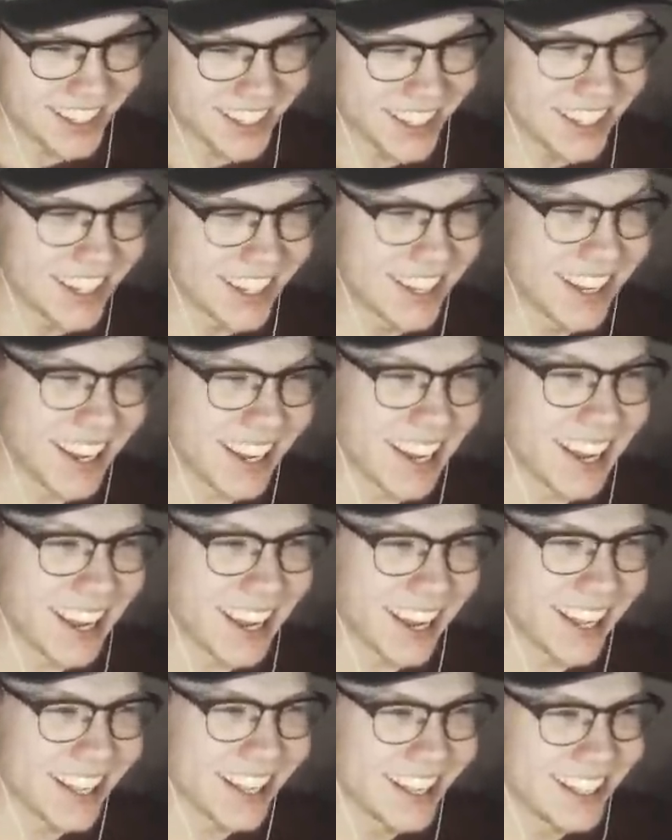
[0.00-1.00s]

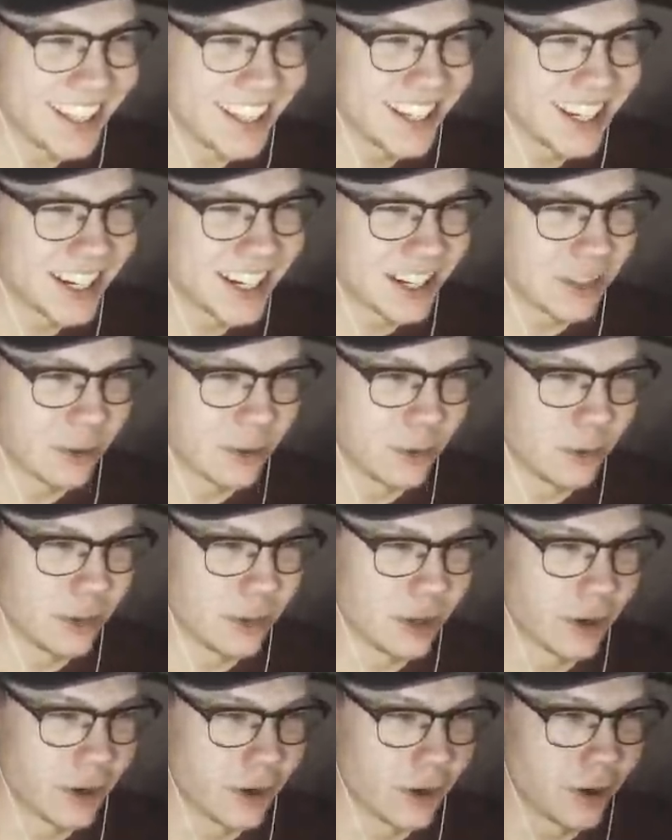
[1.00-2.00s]
there. Let's do this. Yeah, come on,
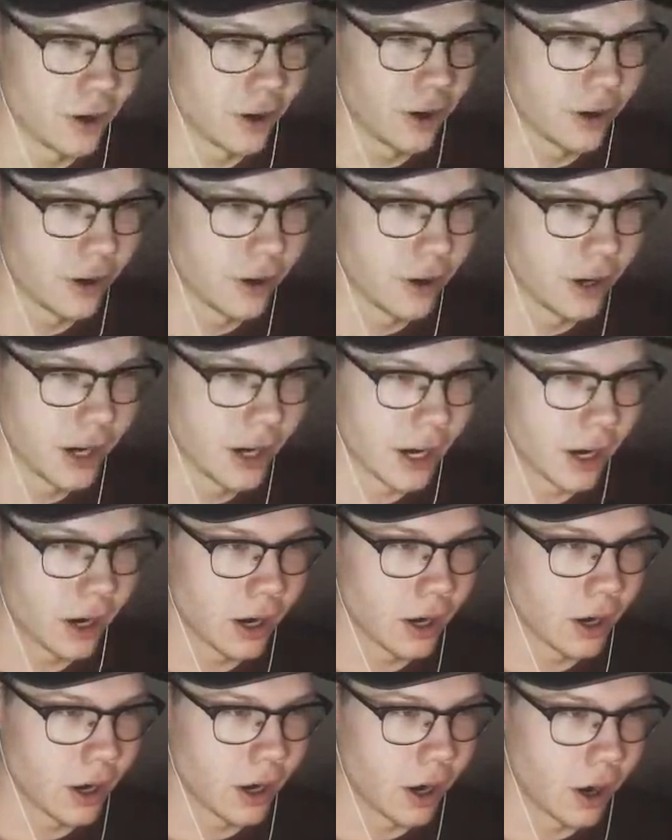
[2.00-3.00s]
guys. Let's
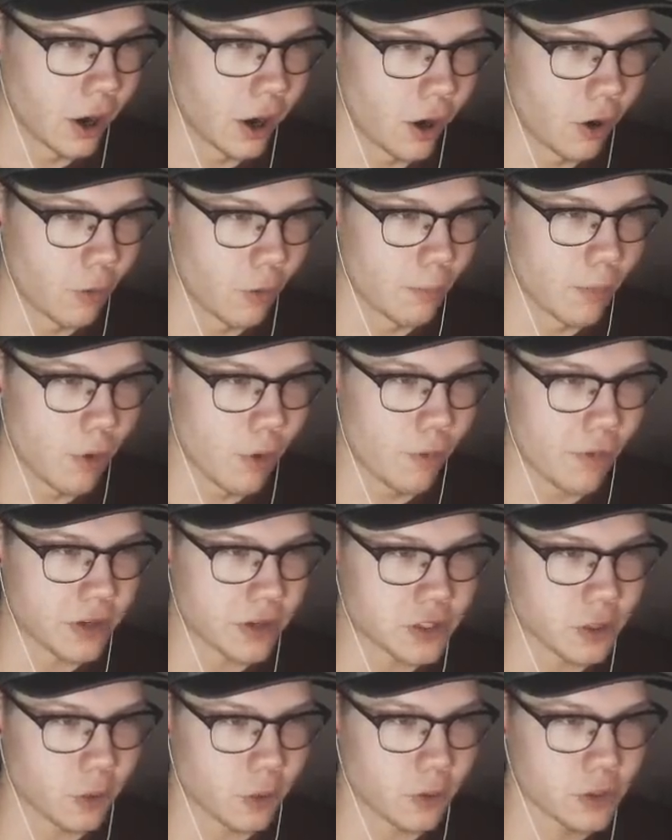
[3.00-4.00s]
see. Oh, move it,
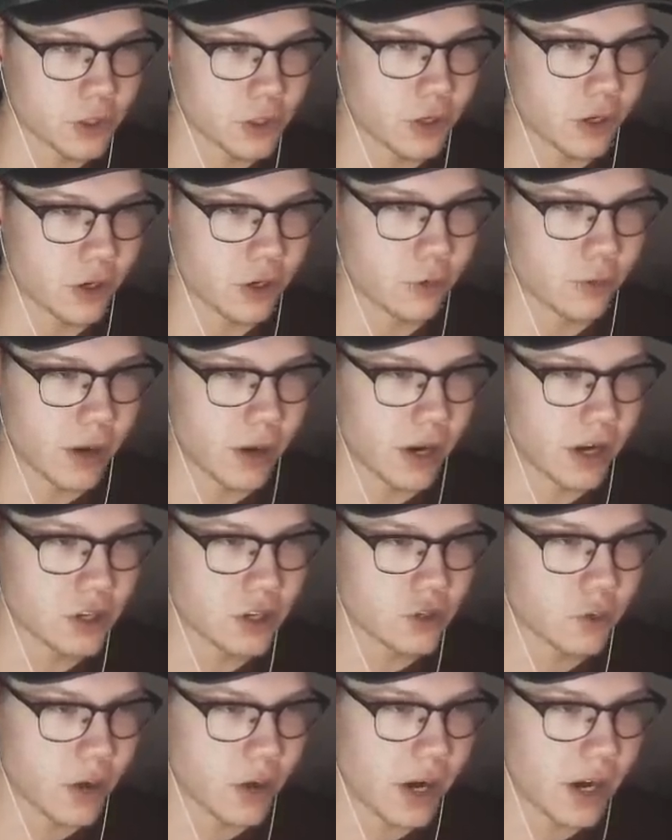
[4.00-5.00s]
soldier. Are you ready to
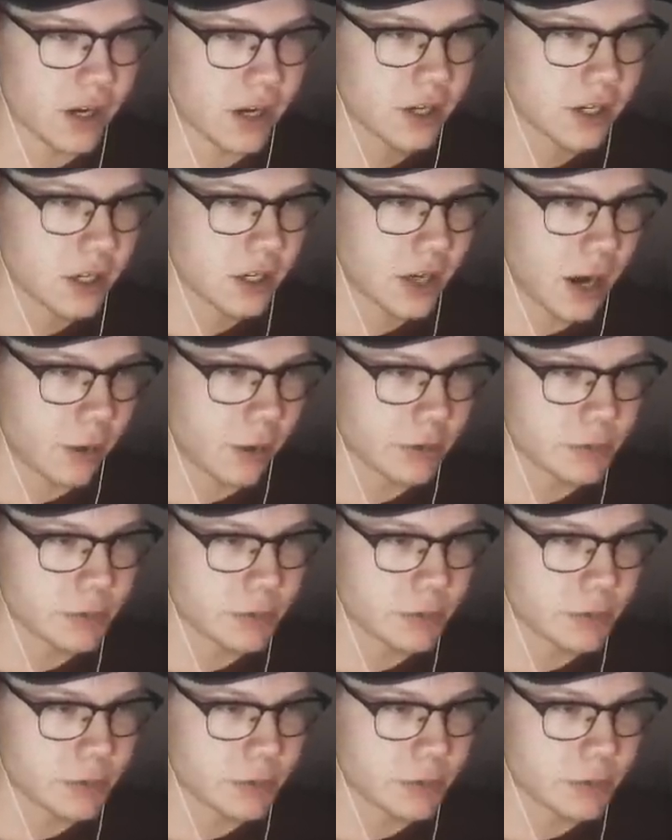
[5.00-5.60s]
train? I was